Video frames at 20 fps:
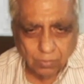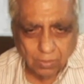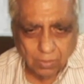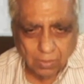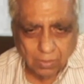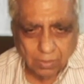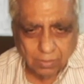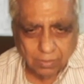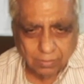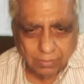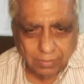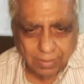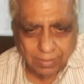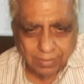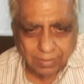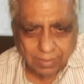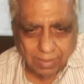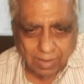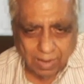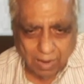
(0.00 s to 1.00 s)
Then
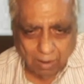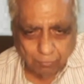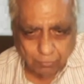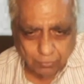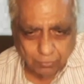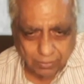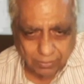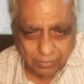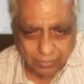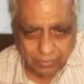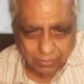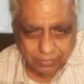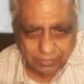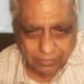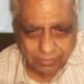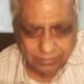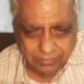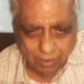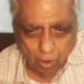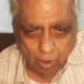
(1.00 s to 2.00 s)
after this
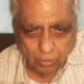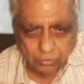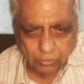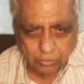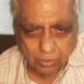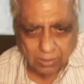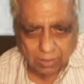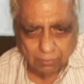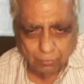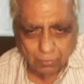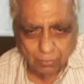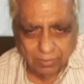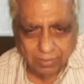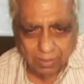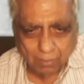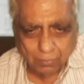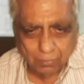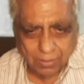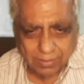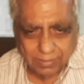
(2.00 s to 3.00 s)
also get filled up,
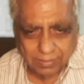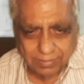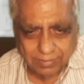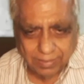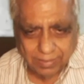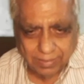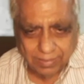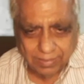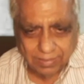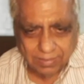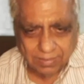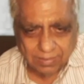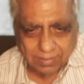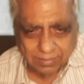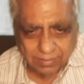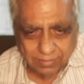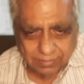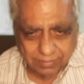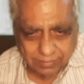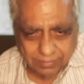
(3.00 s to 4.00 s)
then in the
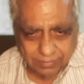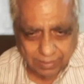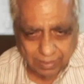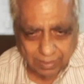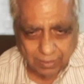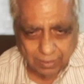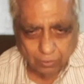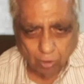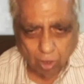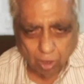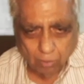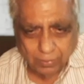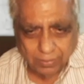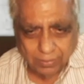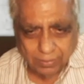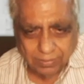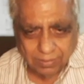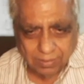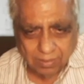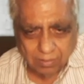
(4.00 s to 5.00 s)
second orbit
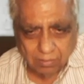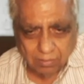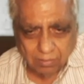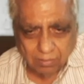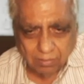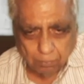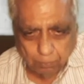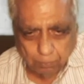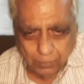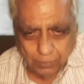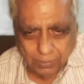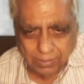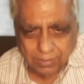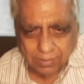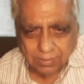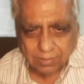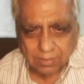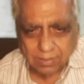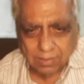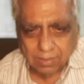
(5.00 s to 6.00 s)
p
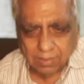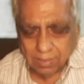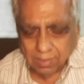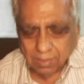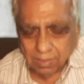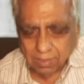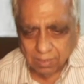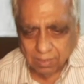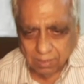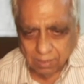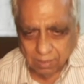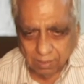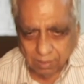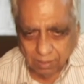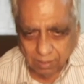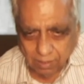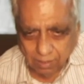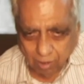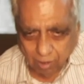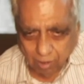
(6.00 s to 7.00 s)

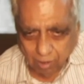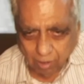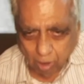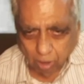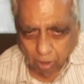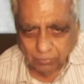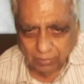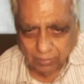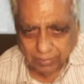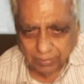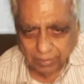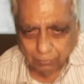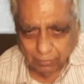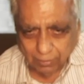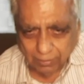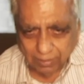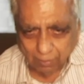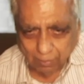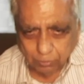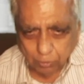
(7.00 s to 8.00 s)
orbits will get filled up.
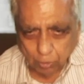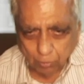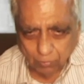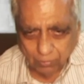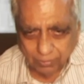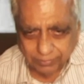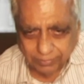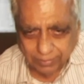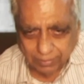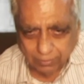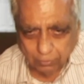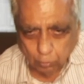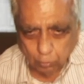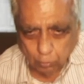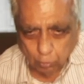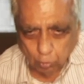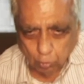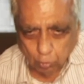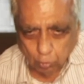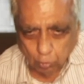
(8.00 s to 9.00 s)
So we'll say
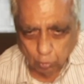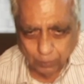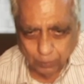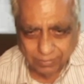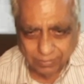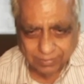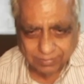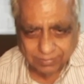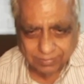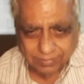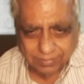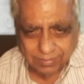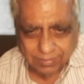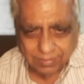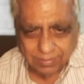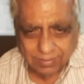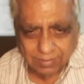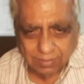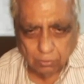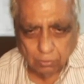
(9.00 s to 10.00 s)
2p6.
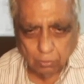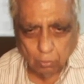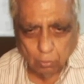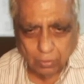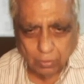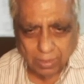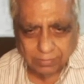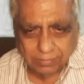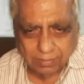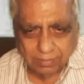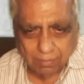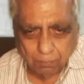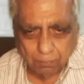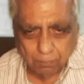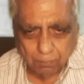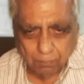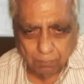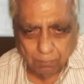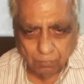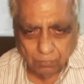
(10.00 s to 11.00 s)
So look at the
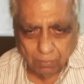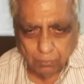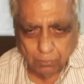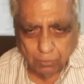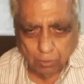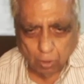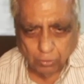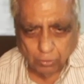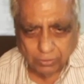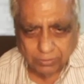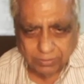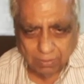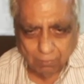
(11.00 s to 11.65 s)
periodic table.